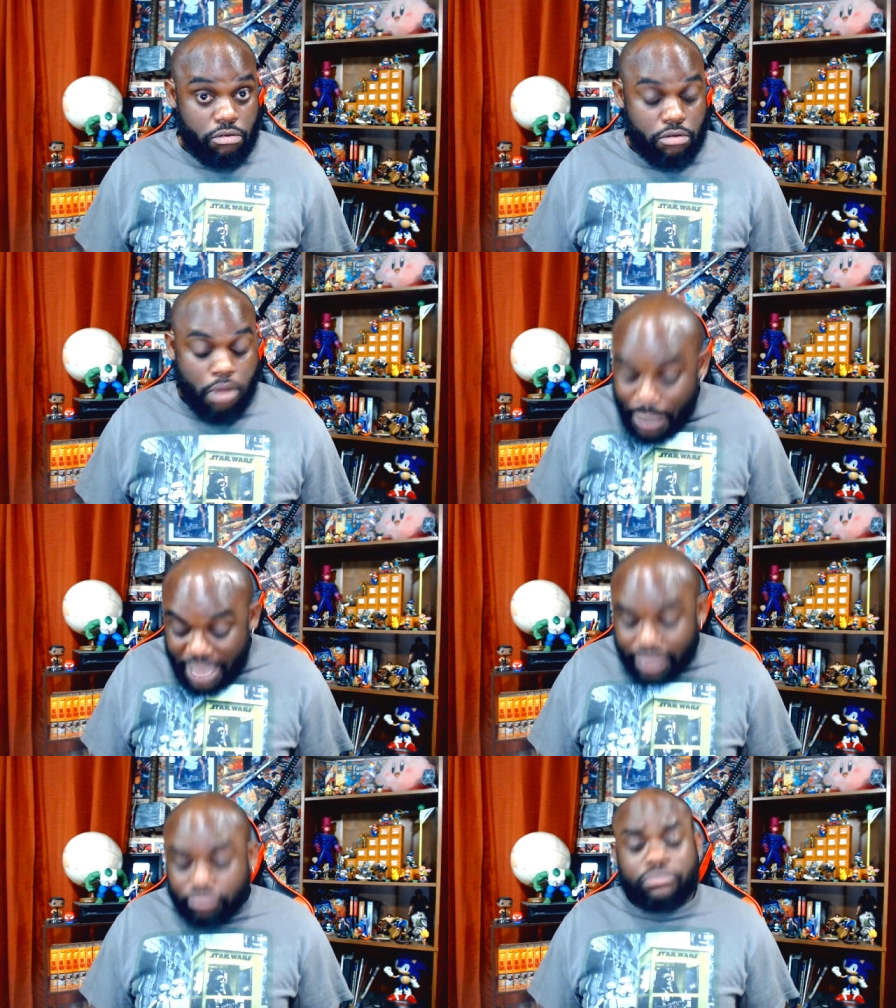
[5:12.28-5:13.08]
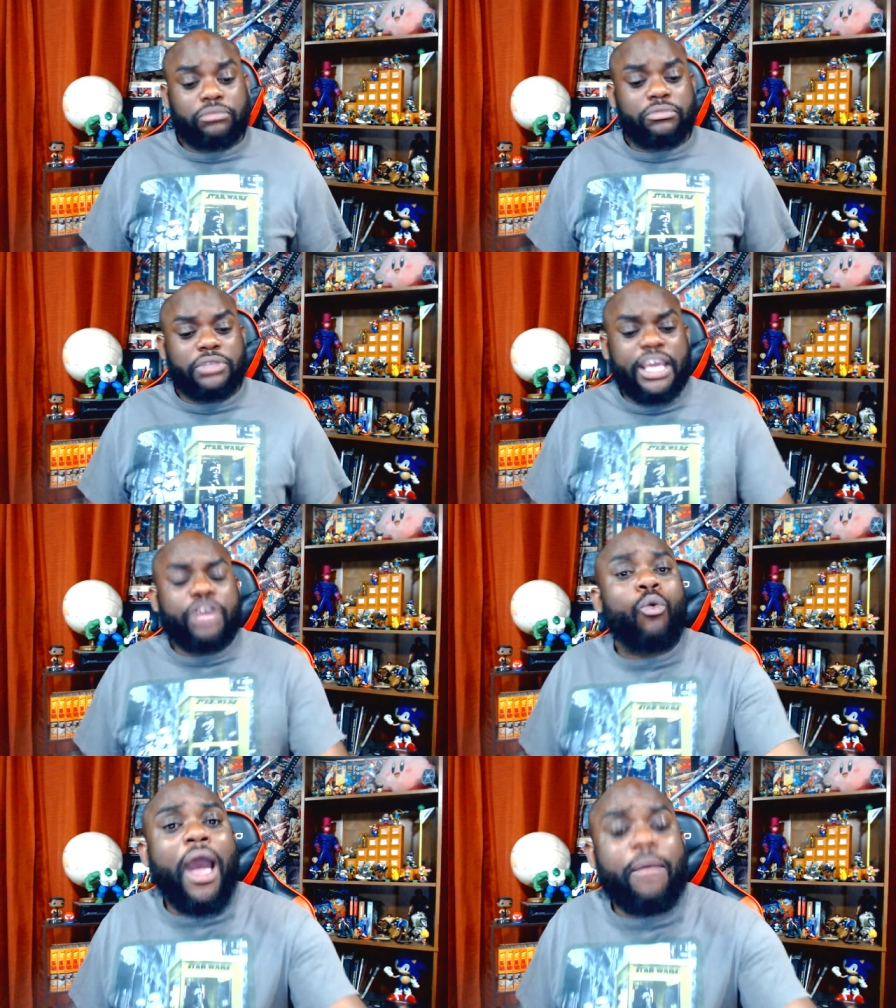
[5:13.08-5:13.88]
But in a
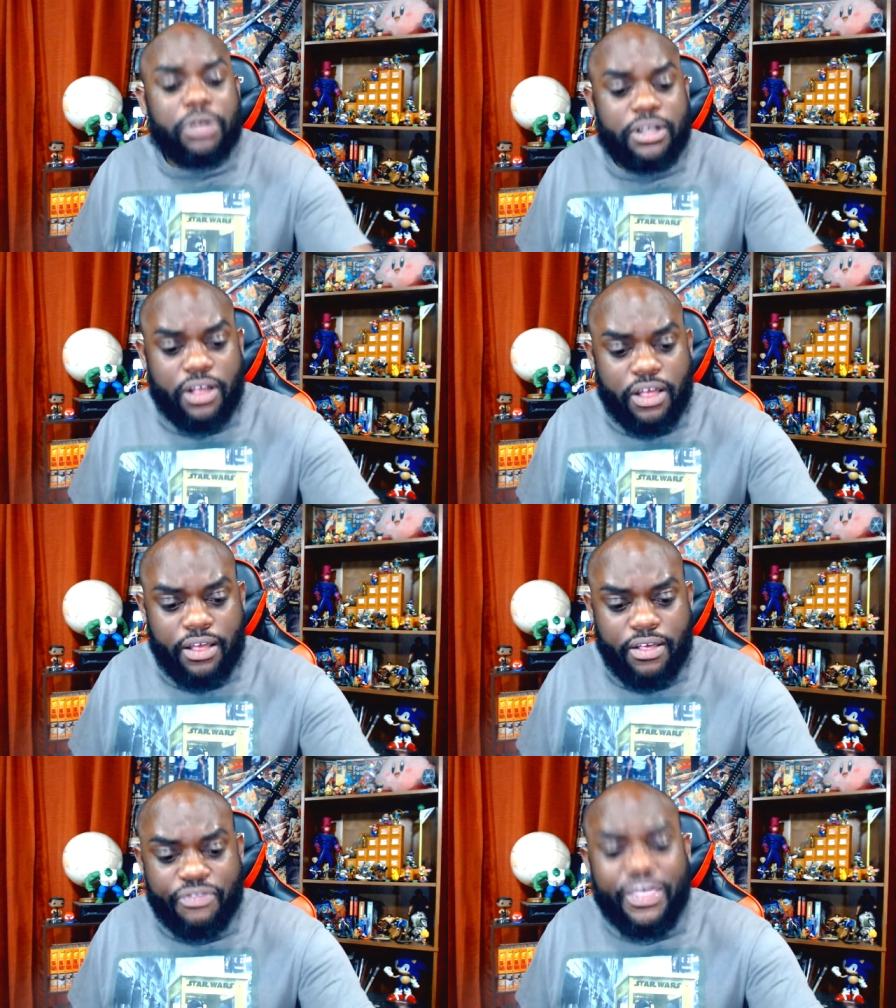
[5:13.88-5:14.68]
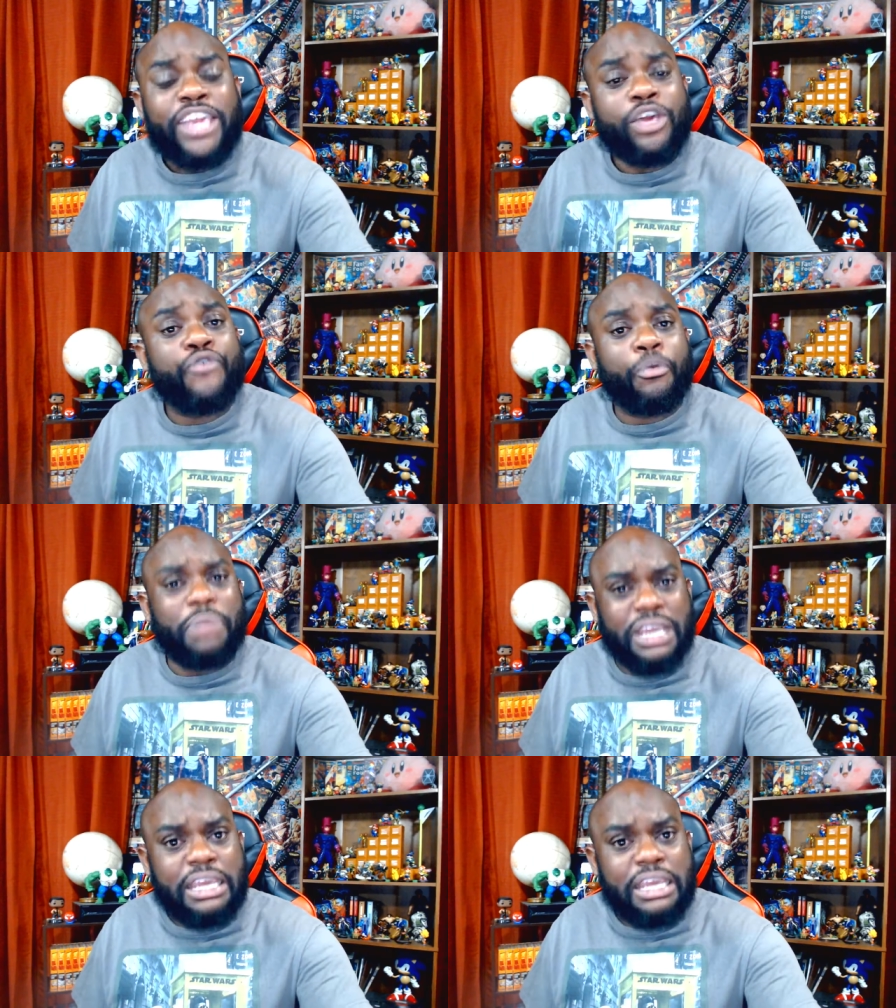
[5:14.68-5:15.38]
web, thank you for being